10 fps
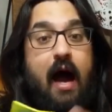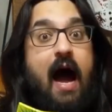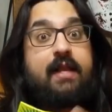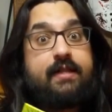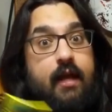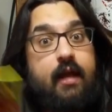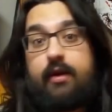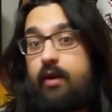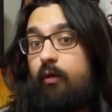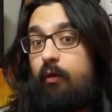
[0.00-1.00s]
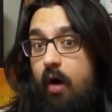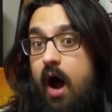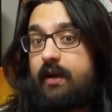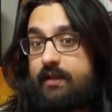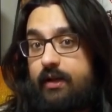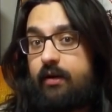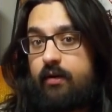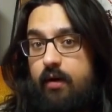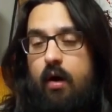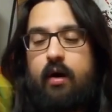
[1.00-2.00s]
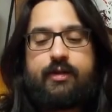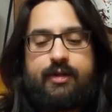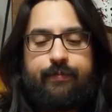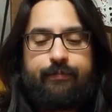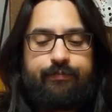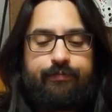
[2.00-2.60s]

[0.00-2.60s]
I did Rocketeer cards.